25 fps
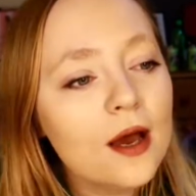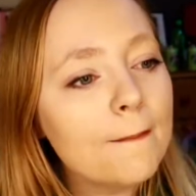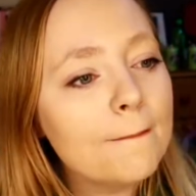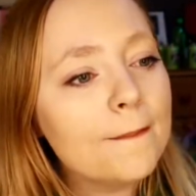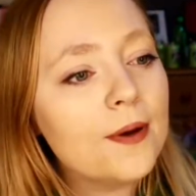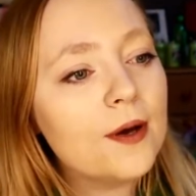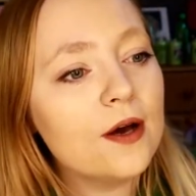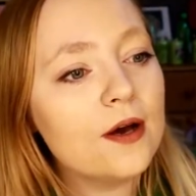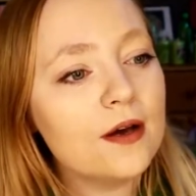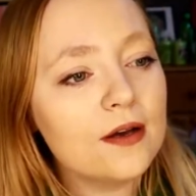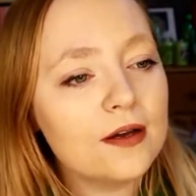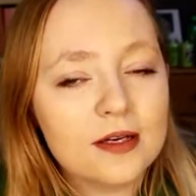
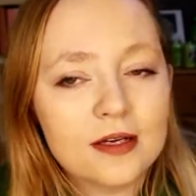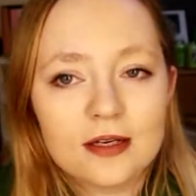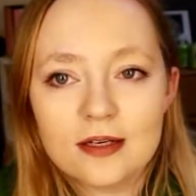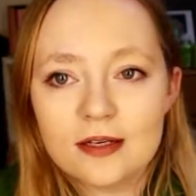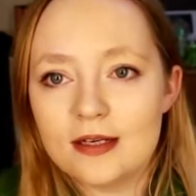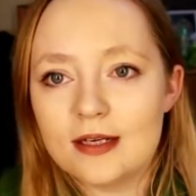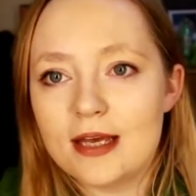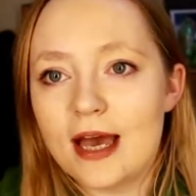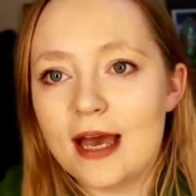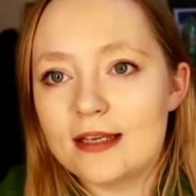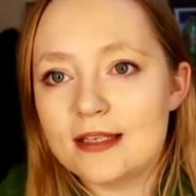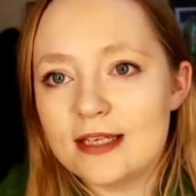Put
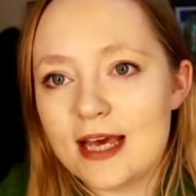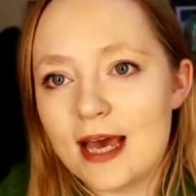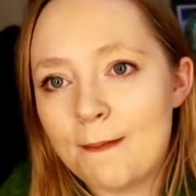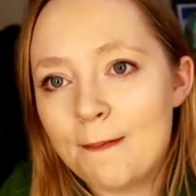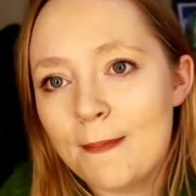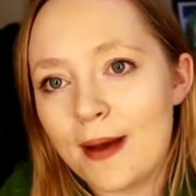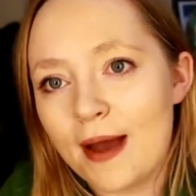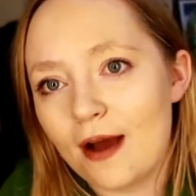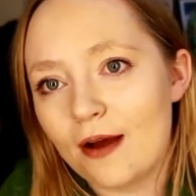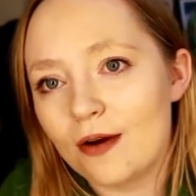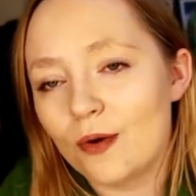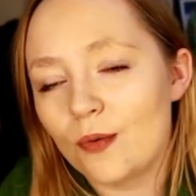
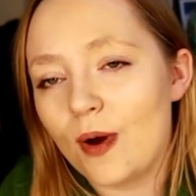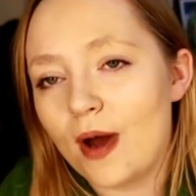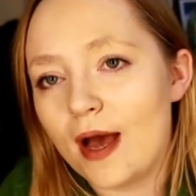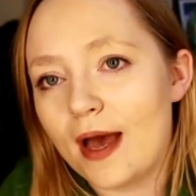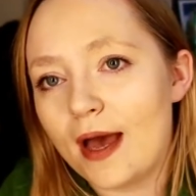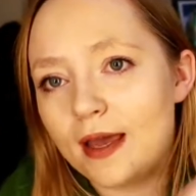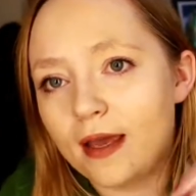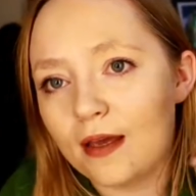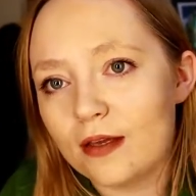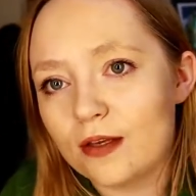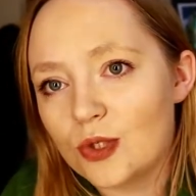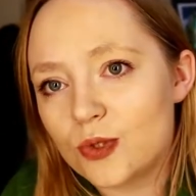£10
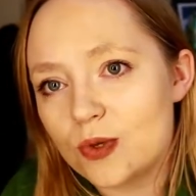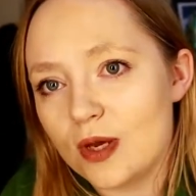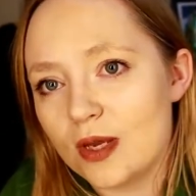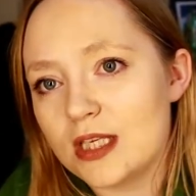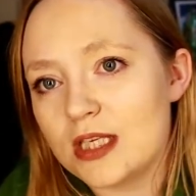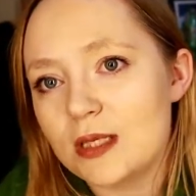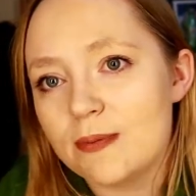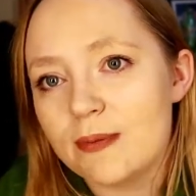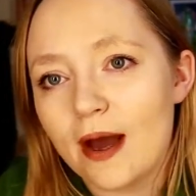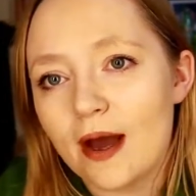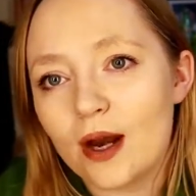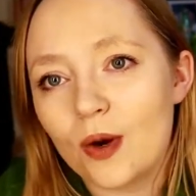away,
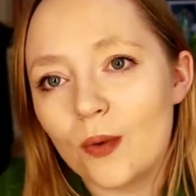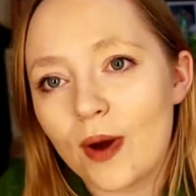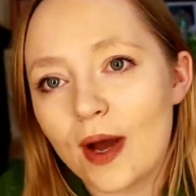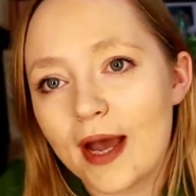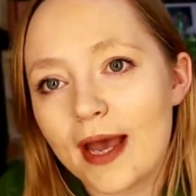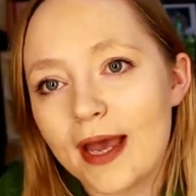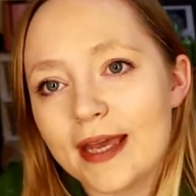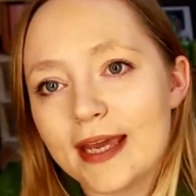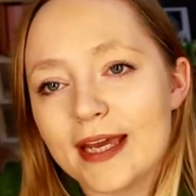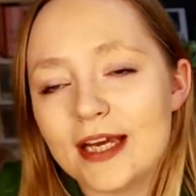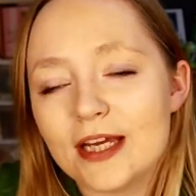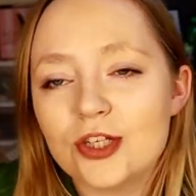£20
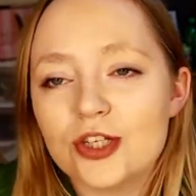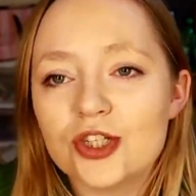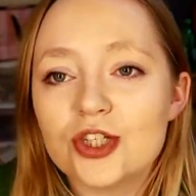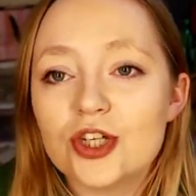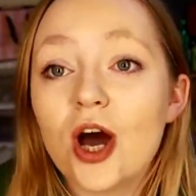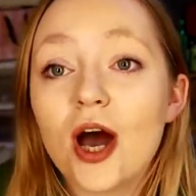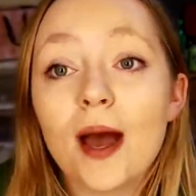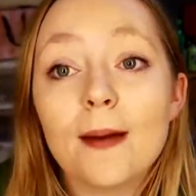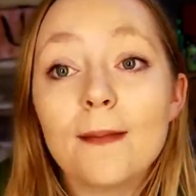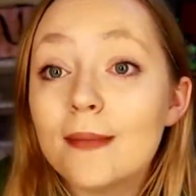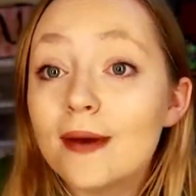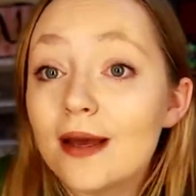away each
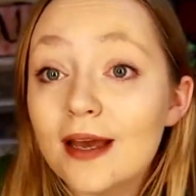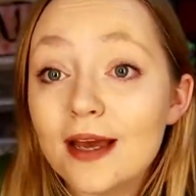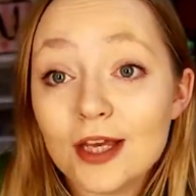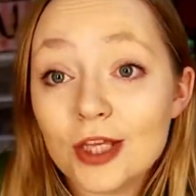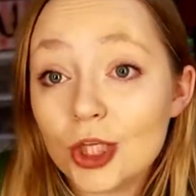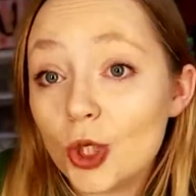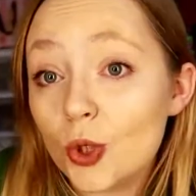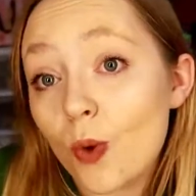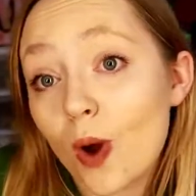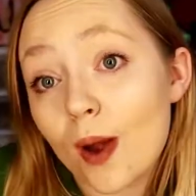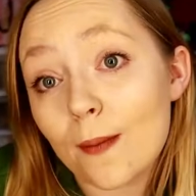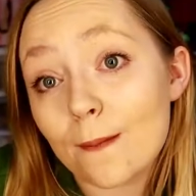time.
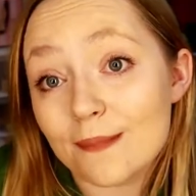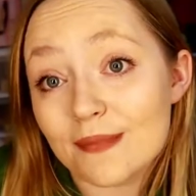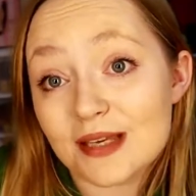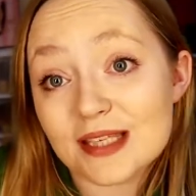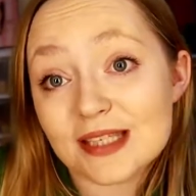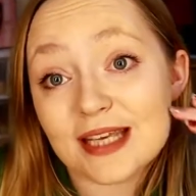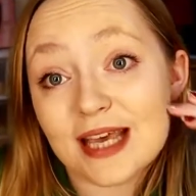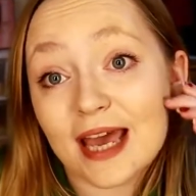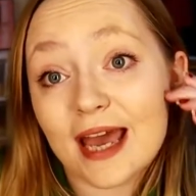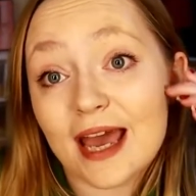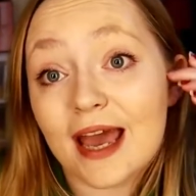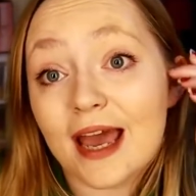You won't
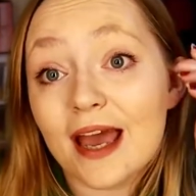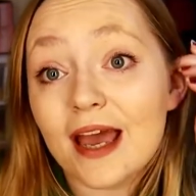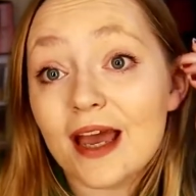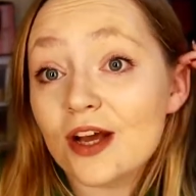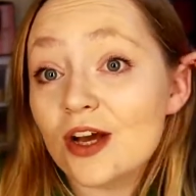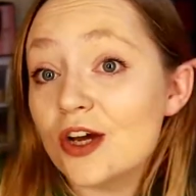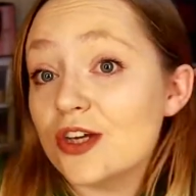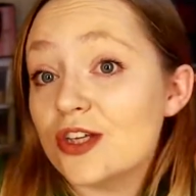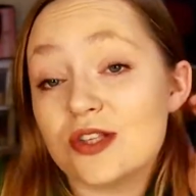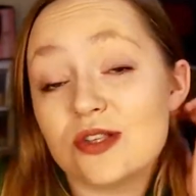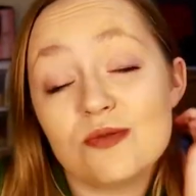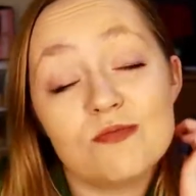miss it,
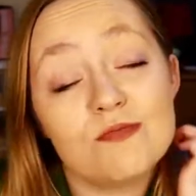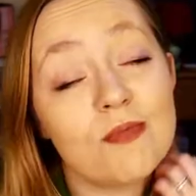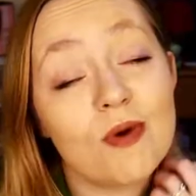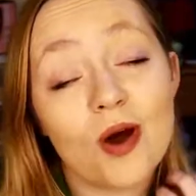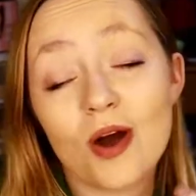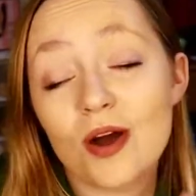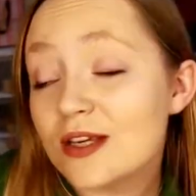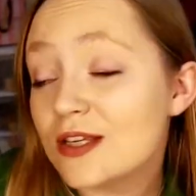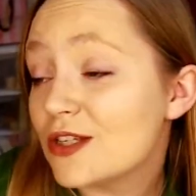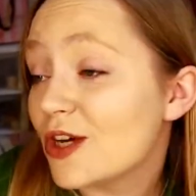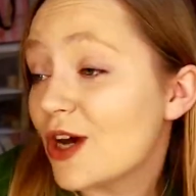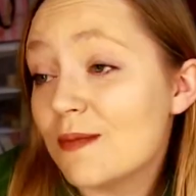because
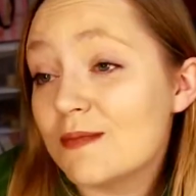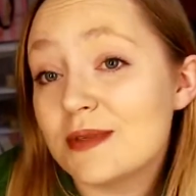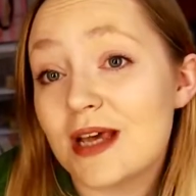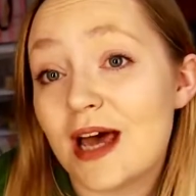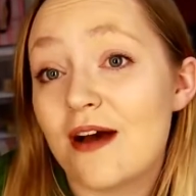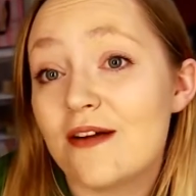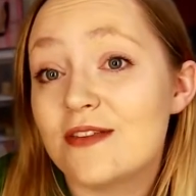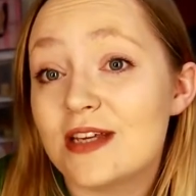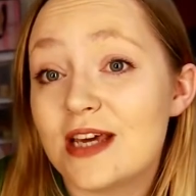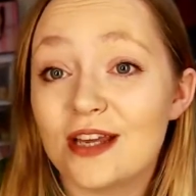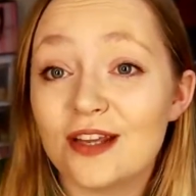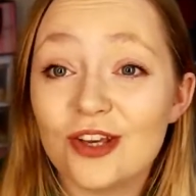9 times
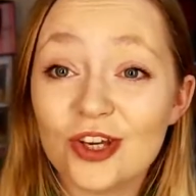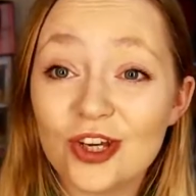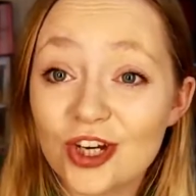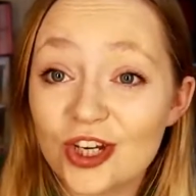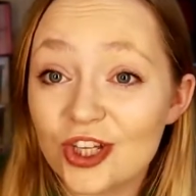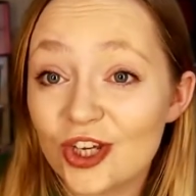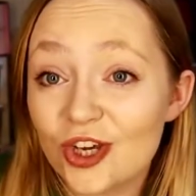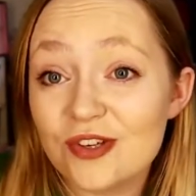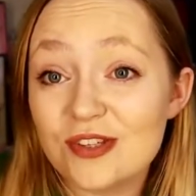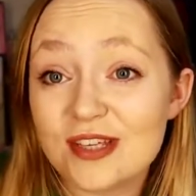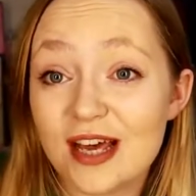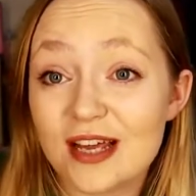out of 10 you're going
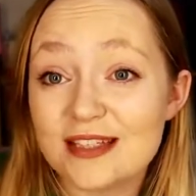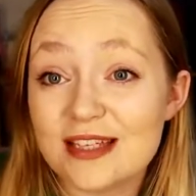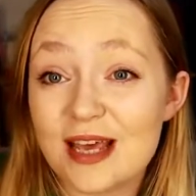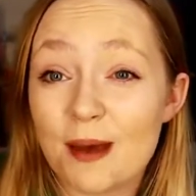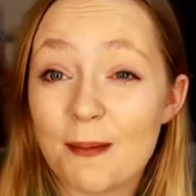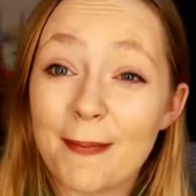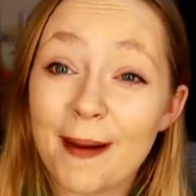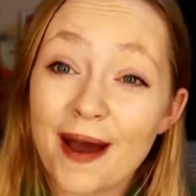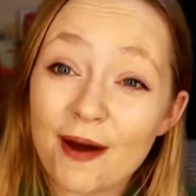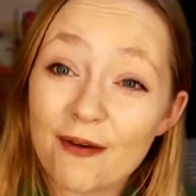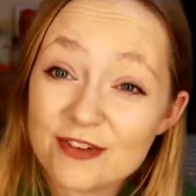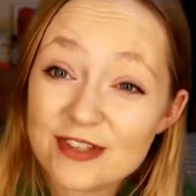to use that
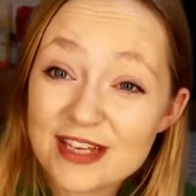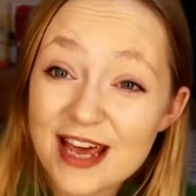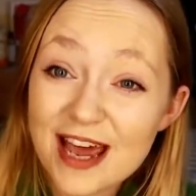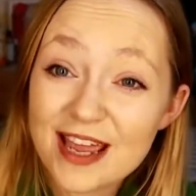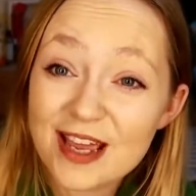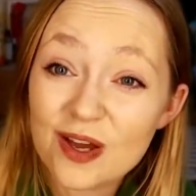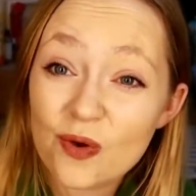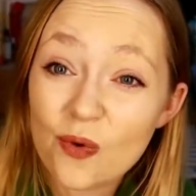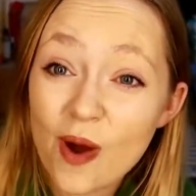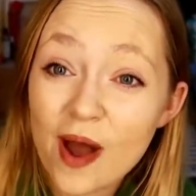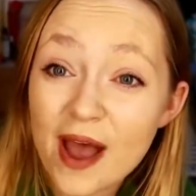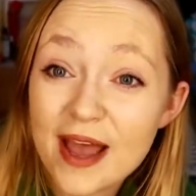£10 for
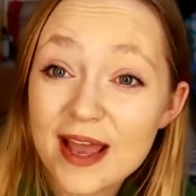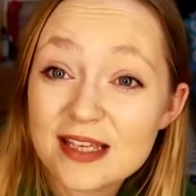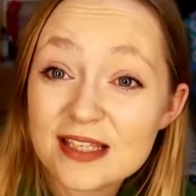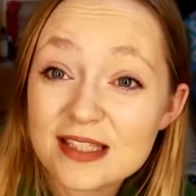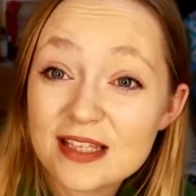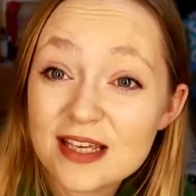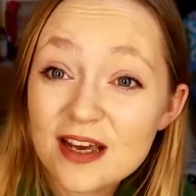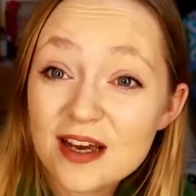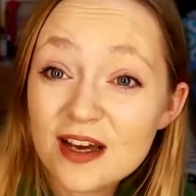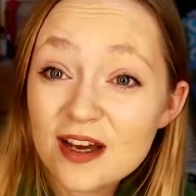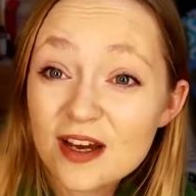takeaways,